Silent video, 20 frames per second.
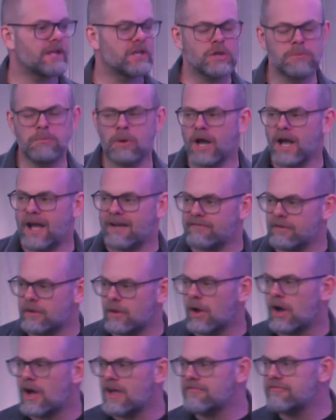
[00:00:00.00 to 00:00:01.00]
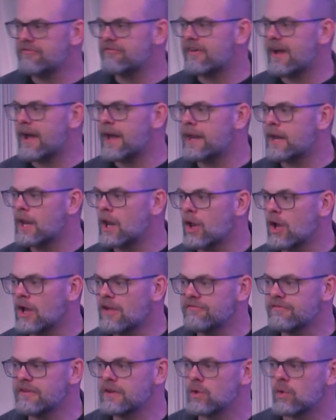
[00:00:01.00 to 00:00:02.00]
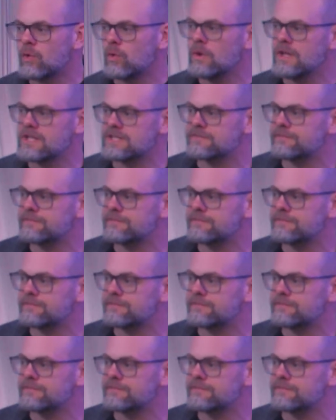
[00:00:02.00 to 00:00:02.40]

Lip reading: you might have life, and life in all its